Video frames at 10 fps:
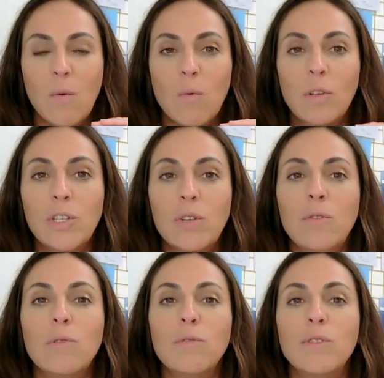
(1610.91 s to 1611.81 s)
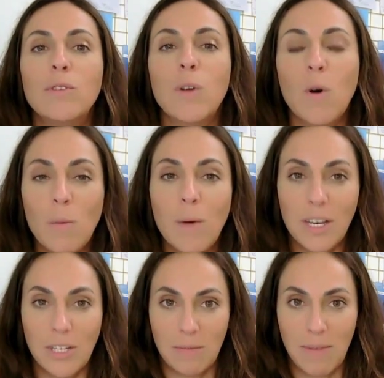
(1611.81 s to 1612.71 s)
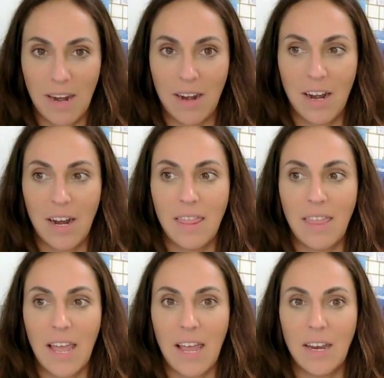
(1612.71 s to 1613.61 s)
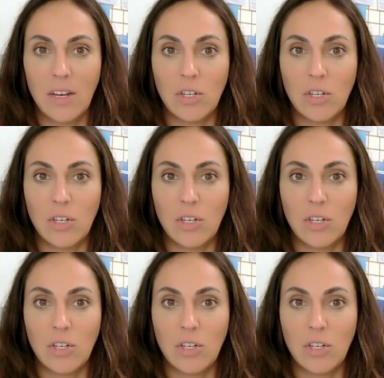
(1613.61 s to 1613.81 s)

will do you so much better than